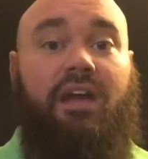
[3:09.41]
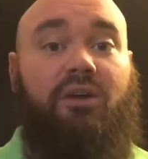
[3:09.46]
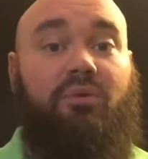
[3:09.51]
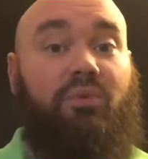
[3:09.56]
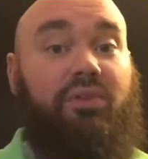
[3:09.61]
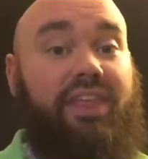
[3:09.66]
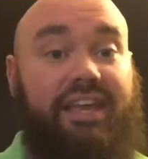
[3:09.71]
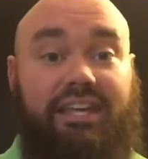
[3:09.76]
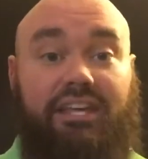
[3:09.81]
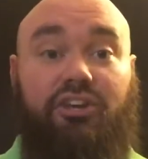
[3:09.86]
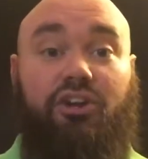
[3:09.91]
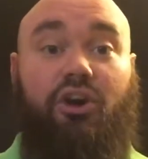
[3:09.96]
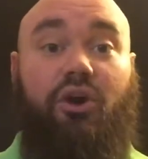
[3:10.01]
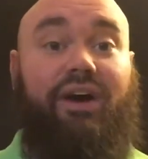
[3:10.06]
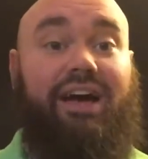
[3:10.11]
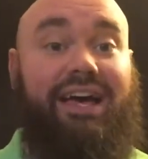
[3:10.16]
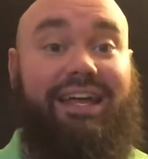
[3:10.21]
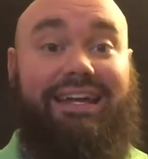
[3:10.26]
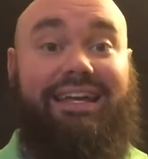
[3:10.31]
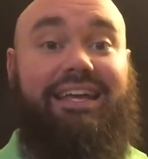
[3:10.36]
where they can go
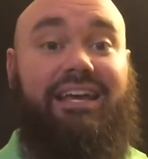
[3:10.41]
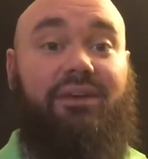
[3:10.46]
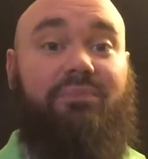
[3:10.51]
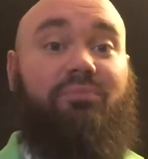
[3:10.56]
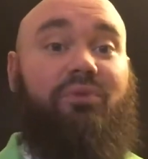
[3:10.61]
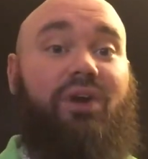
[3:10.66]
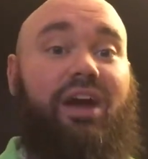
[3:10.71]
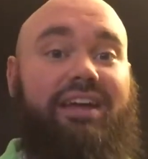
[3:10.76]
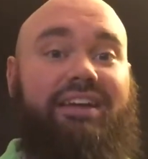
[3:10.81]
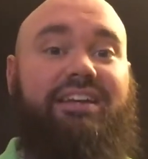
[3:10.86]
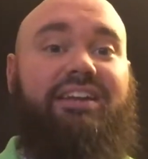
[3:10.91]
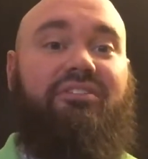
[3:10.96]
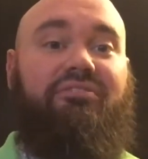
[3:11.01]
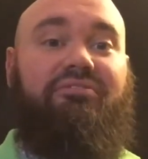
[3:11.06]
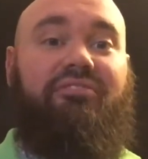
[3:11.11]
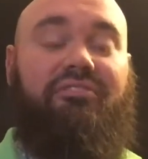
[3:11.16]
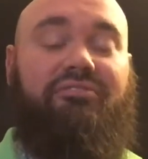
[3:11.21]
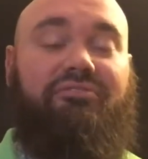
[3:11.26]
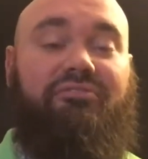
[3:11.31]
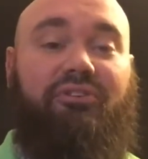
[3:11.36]
ahead and get them right here
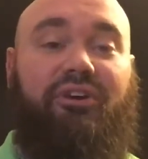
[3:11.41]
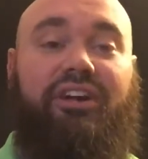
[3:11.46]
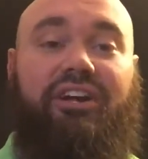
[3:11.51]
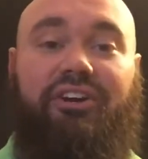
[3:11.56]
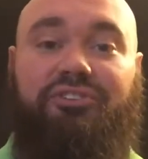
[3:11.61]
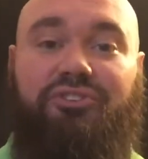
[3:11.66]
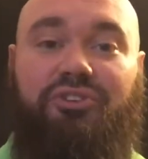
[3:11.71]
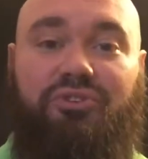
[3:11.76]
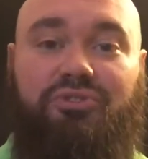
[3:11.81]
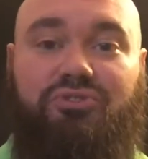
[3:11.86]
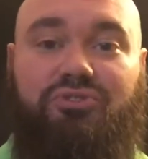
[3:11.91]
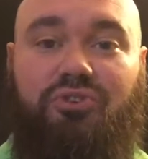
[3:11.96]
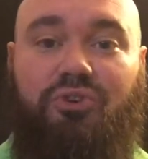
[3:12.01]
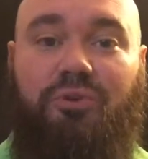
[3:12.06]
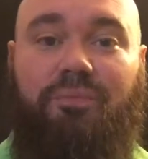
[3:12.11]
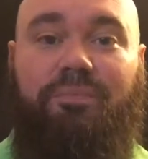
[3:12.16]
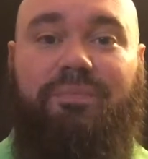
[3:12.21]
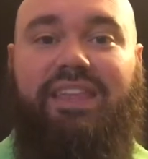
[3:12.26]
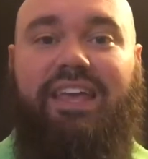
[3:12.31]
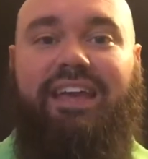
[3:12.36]
for free on
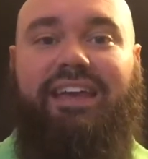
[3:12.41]
YouTube?